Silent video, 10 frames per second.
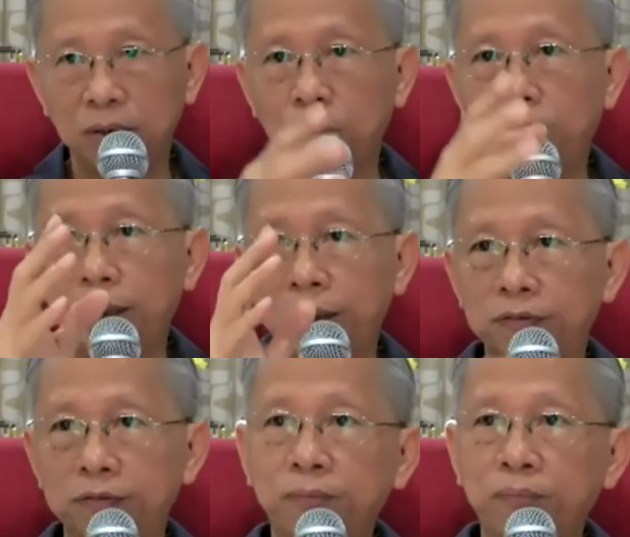went
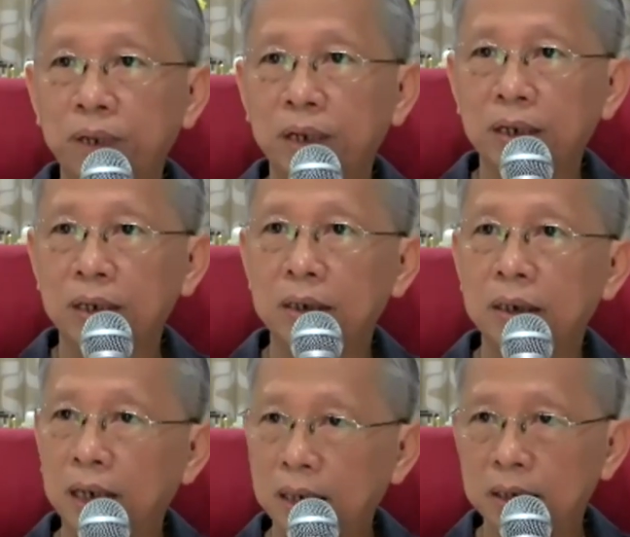off.
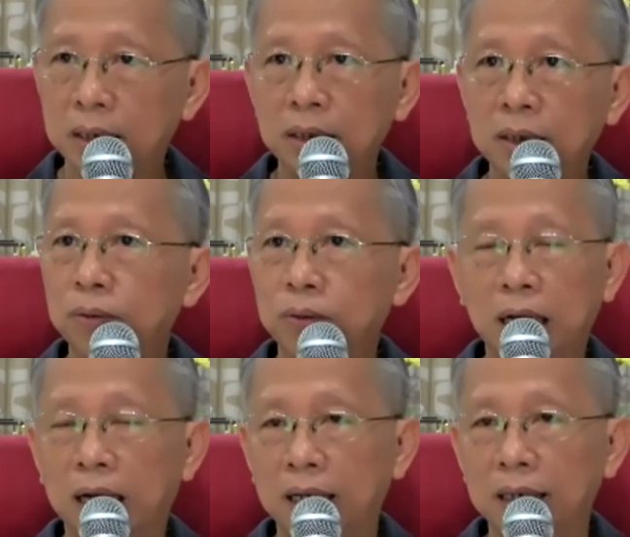Luckily, no
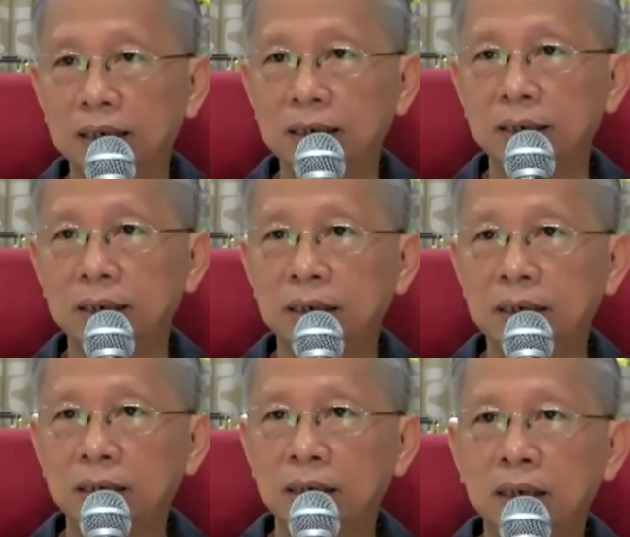car, nothing.
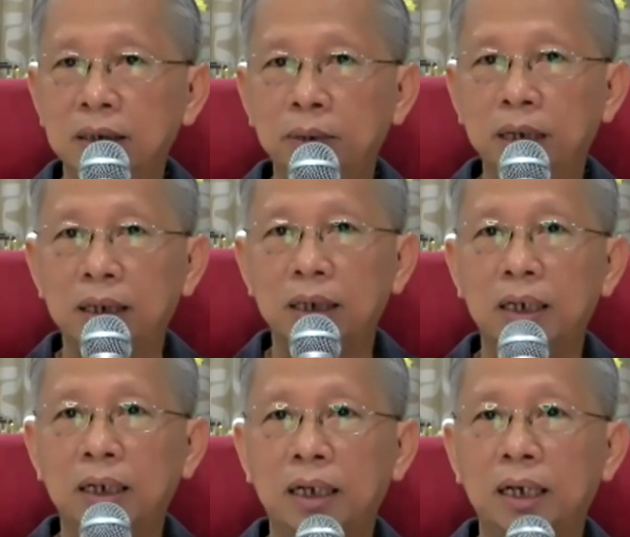But
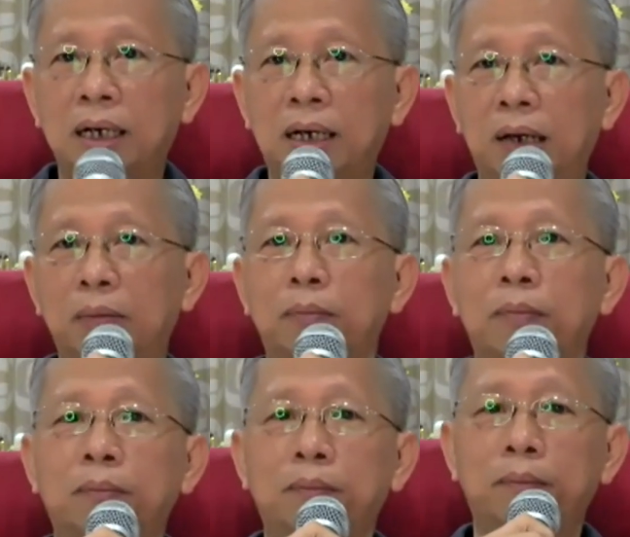
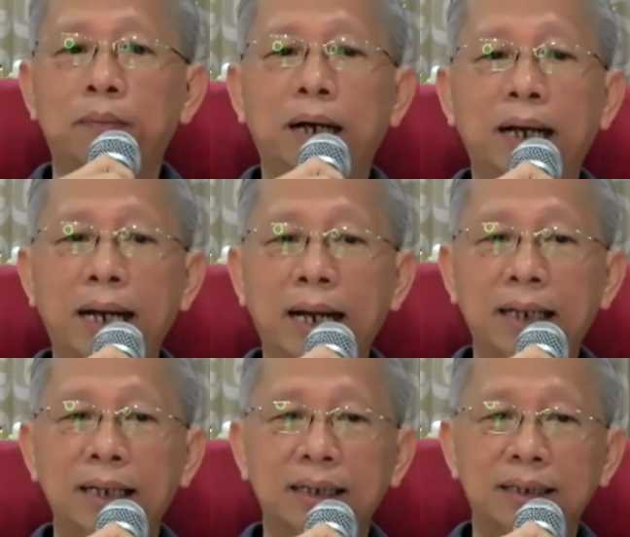my
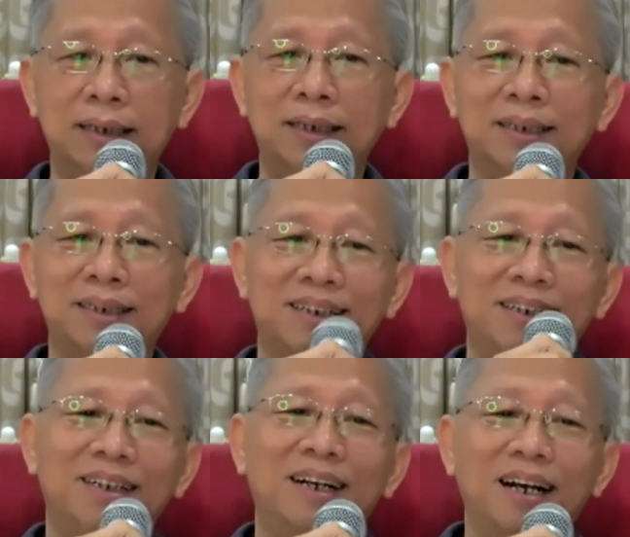hand,
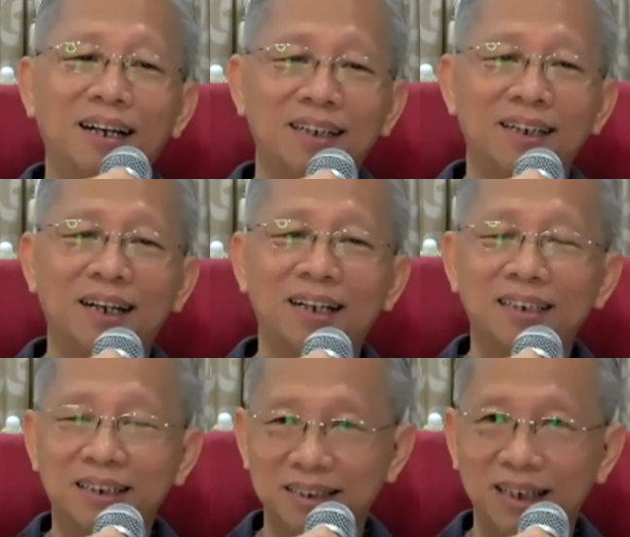
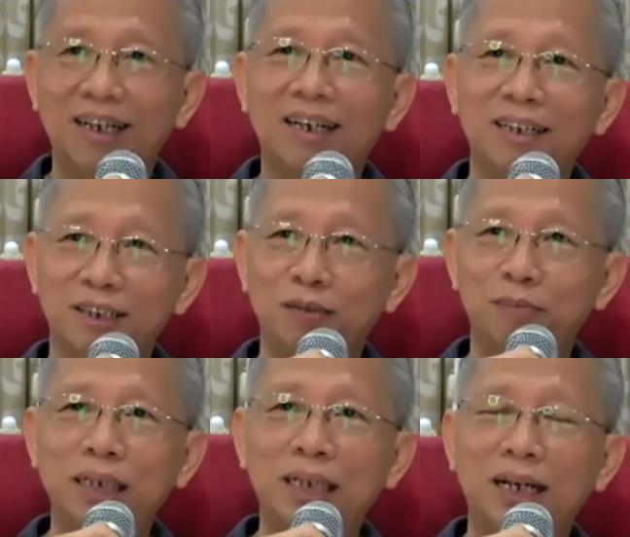I kena a
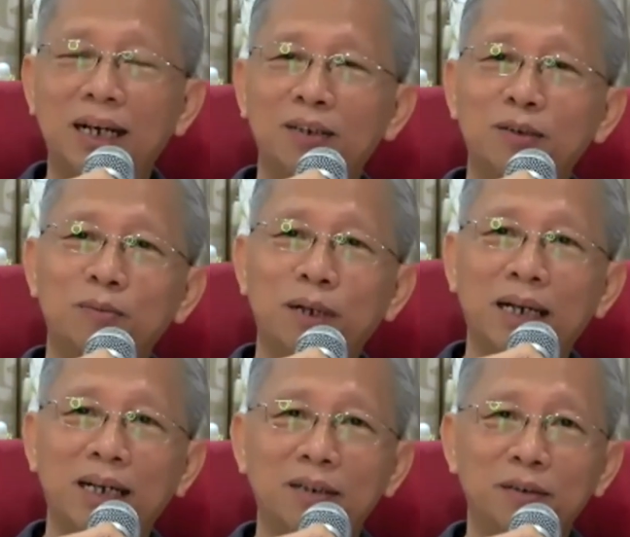bit. I go
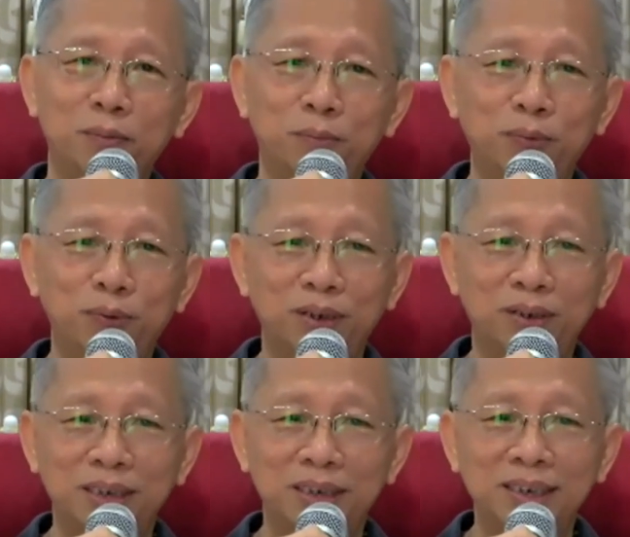back, I have to put
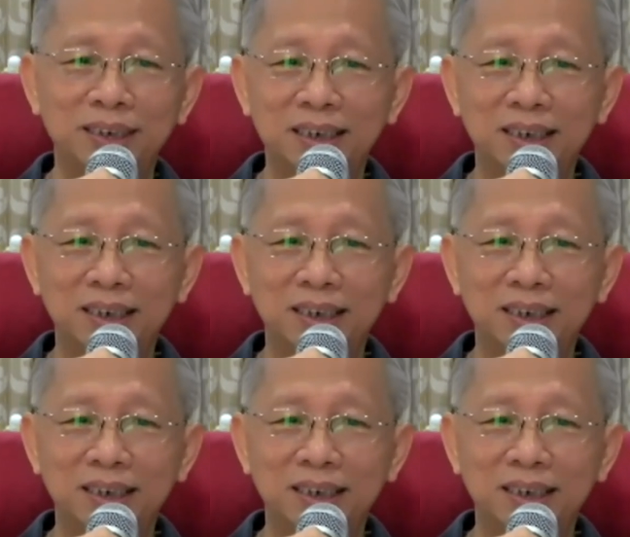all the,